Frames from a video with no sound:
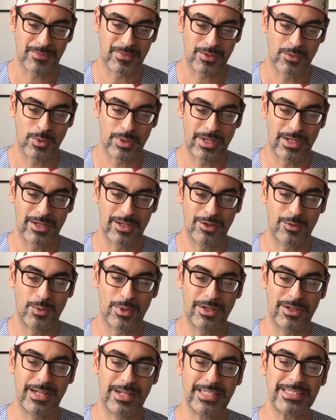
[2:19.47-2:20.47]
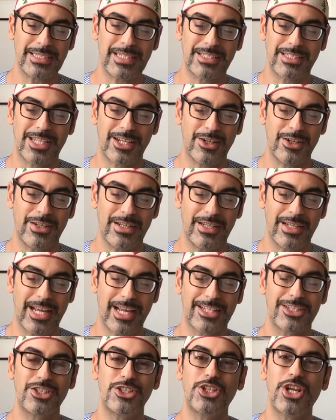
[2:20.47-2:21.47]
When a necessary
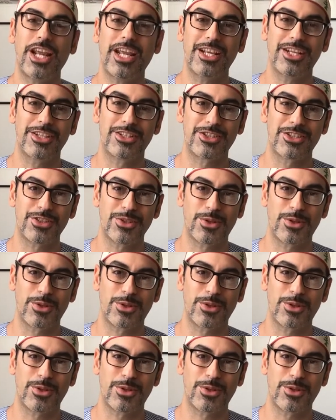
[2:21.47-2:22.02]
exchange